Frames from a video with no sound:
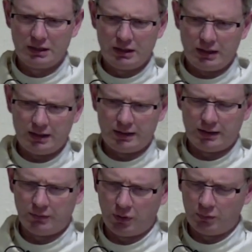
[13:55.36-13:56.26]
uh,
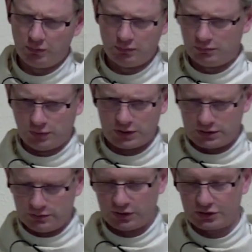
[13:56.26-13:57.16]
what what's,
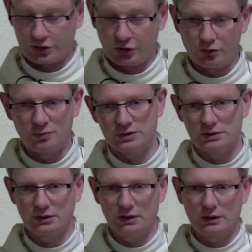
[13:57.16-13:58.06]
what's termed
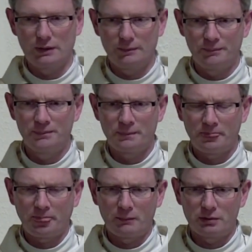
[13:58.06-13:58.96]
um,
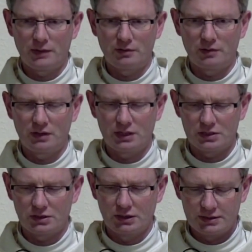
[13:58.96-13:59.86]
private revelation,
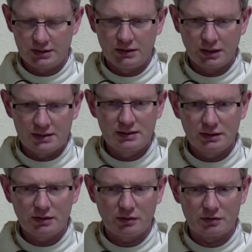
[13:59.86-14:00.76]
it's still, it's still the
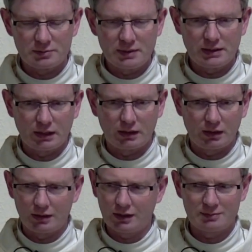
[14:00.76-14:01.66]
Lord speaking. And I
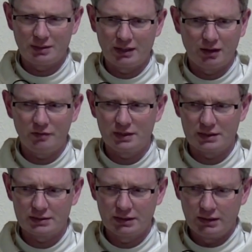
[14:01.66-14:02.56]
think it's plain obvious
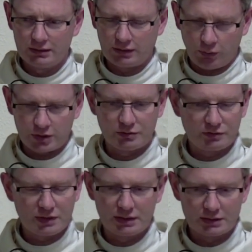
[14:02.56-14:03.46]
that what's
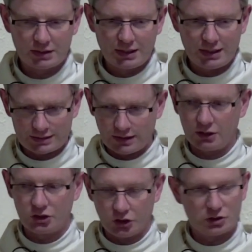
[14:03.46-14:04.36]
revealed is not
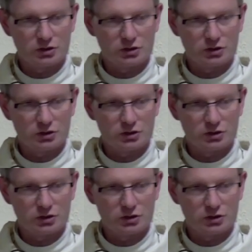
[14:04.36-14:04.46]
just